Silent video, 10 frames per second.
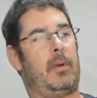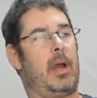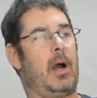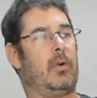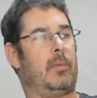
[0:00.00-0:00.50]

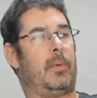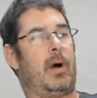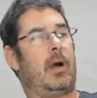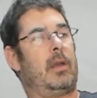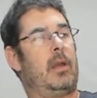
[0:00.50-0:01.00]
out
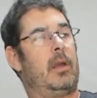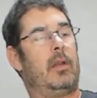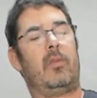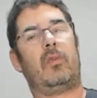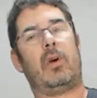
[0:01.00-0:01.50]
by
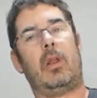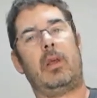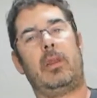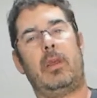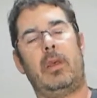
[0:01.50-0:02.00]

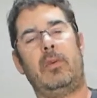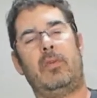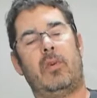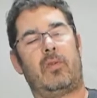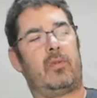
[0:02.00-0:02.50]
installing the
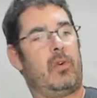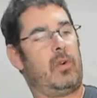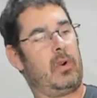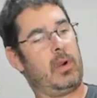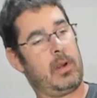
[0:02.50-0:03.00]
easier
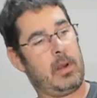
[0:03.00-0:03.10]
extruder,